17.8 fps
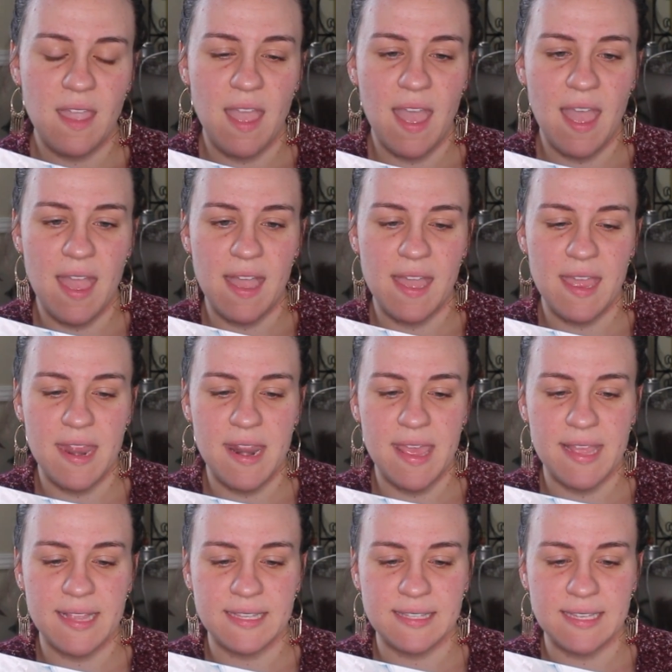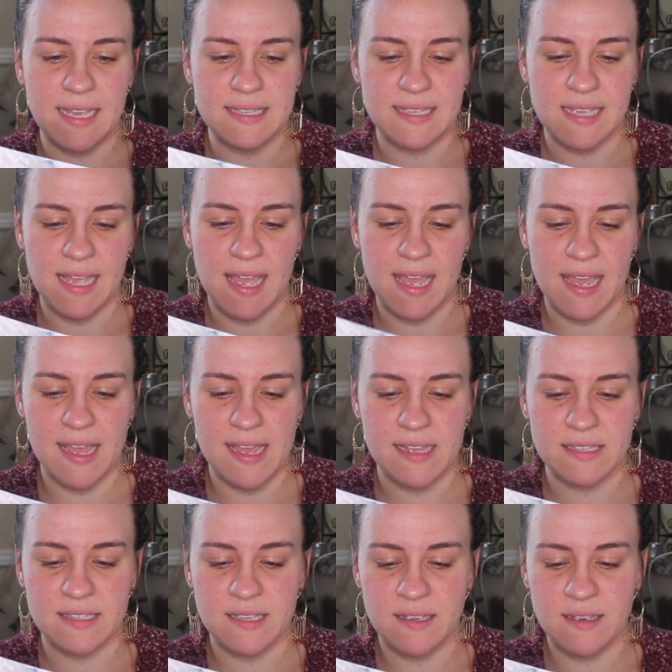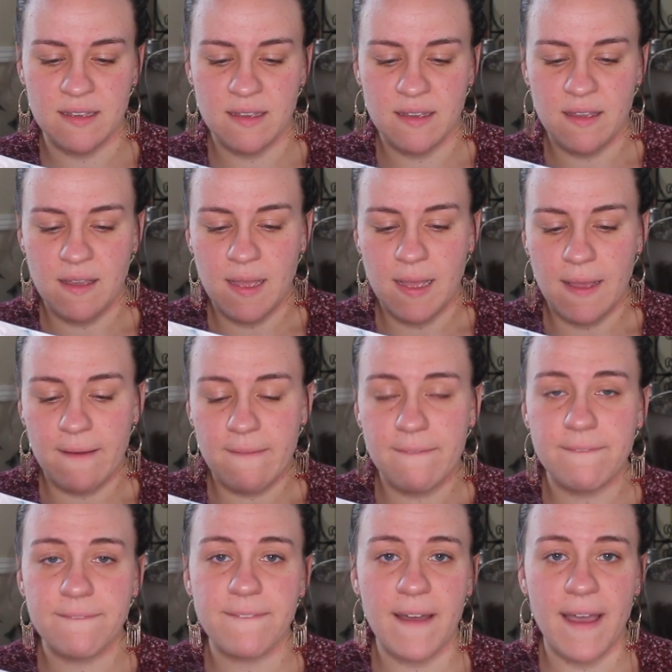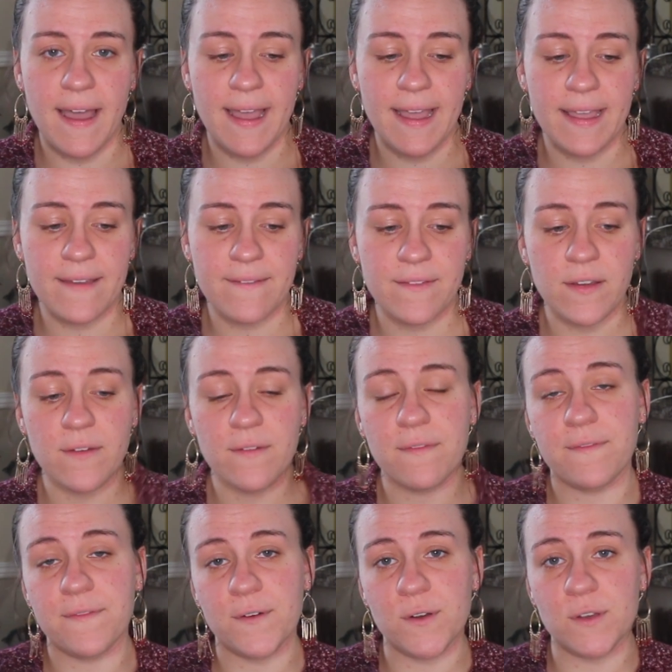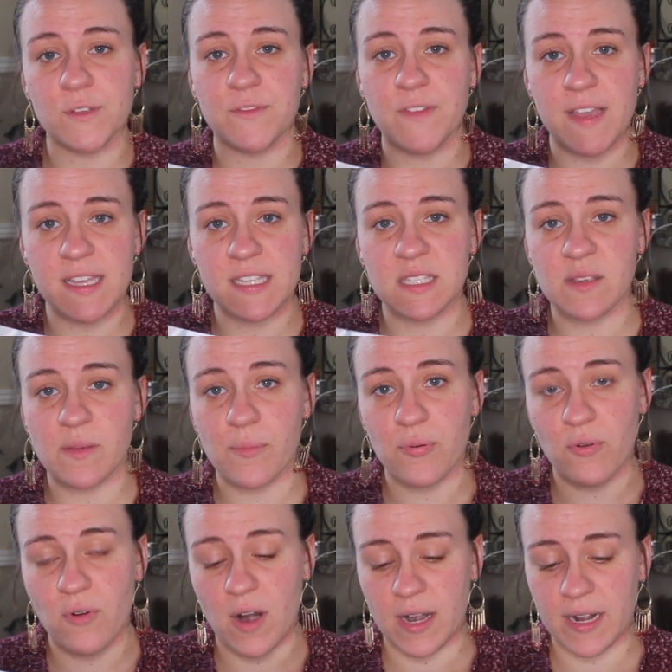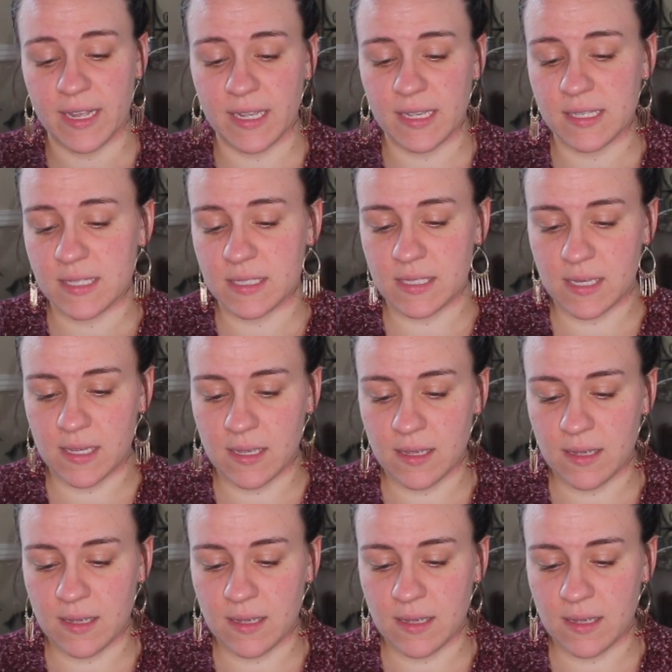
And it says it has 5 full-size products